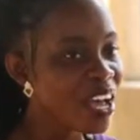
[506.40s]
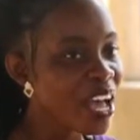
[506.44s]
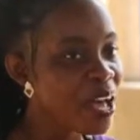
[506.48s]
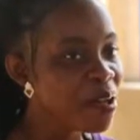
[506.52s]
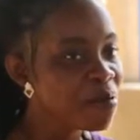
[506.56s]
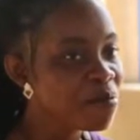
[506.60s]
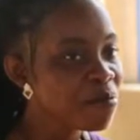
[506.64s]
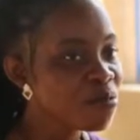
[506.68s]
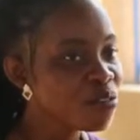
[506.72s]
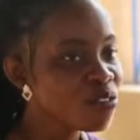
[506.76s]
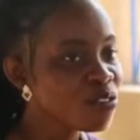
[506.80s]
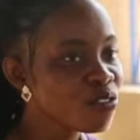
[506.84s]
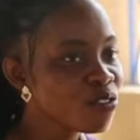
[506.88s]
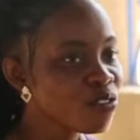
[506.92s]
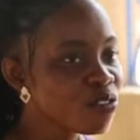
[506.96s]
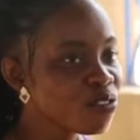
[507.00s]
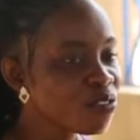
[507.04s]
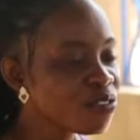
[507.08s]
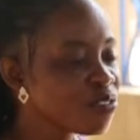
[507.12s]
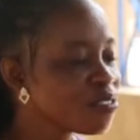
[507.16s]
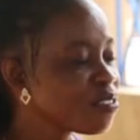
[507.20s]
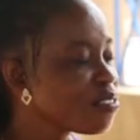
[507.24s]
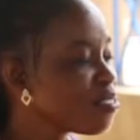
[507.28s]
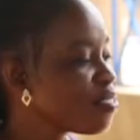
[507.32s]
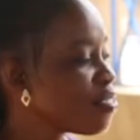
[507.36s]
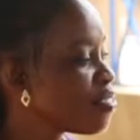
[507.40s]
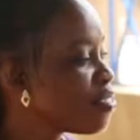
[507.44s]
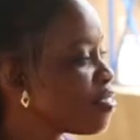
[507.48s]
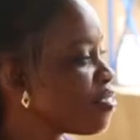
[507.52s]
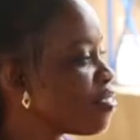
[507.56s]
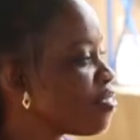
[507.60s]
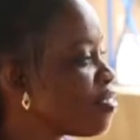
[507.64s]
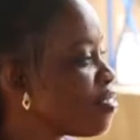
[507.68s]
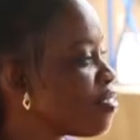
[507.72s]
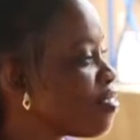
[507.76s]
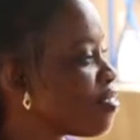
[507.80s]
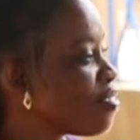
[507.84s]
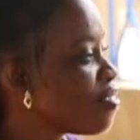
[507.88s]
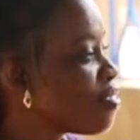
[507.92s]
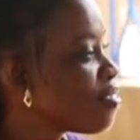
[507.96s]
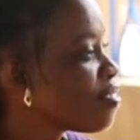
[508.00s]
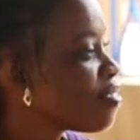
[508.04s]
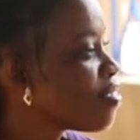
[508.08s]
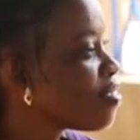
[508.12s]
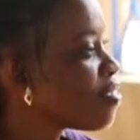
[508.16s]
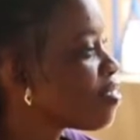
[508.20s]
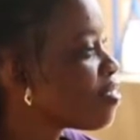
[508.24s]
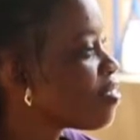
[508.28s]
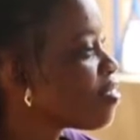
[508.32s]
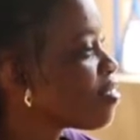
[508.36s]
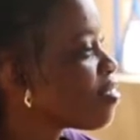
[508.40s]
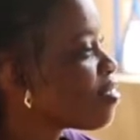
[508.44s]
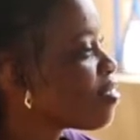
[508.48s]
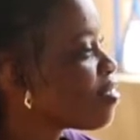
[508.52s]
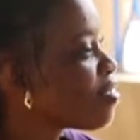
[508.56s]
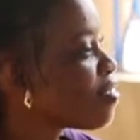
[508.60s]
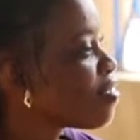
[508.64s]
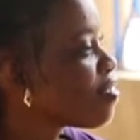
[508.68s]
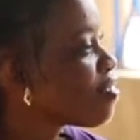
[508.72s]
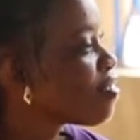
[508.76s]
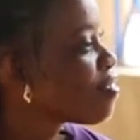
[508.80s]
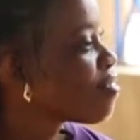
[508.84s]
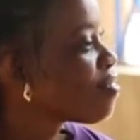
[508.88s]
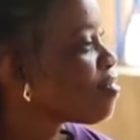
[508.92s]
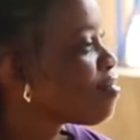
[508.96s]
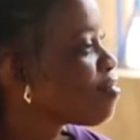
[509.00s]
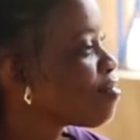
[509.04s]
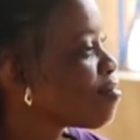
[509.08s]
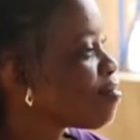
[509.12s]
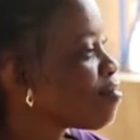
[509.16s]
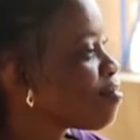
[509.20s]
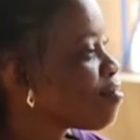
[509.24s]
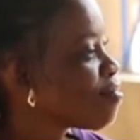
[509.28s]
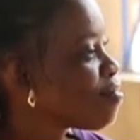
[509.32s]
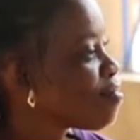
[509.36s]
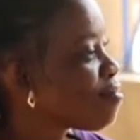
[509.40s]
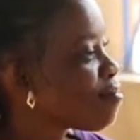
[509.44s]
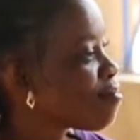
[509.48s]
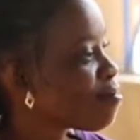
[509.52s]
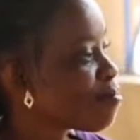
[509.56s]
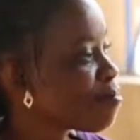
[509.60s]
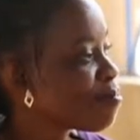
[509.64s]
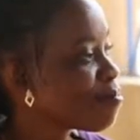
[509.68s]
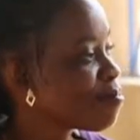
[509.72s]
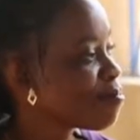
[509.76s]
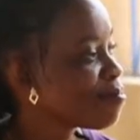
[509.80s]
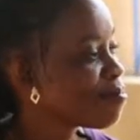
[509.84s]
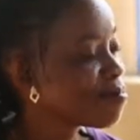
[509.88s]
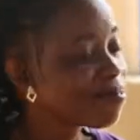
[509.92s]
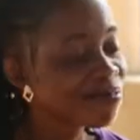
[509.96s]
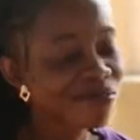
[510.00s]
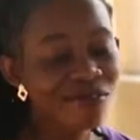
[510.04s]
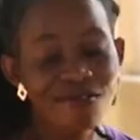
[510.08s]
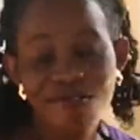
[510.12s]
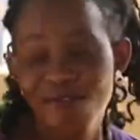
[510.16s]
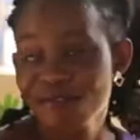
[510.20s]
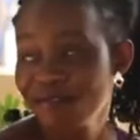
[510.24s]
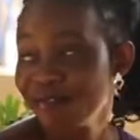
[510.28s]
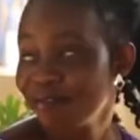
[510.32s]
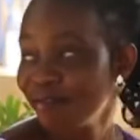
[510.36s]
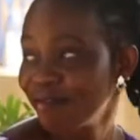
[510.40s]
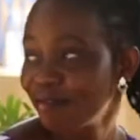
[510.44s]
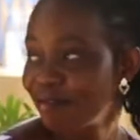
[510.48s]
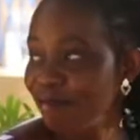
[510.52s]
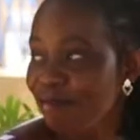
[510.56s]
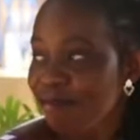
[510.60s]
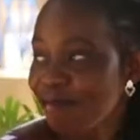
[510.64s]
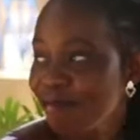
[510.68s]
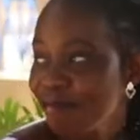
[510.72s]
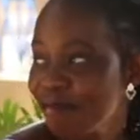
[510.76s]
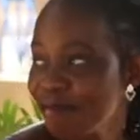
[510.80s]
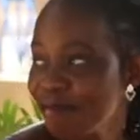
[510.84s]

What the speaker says: and when he shouts, when you are on the road,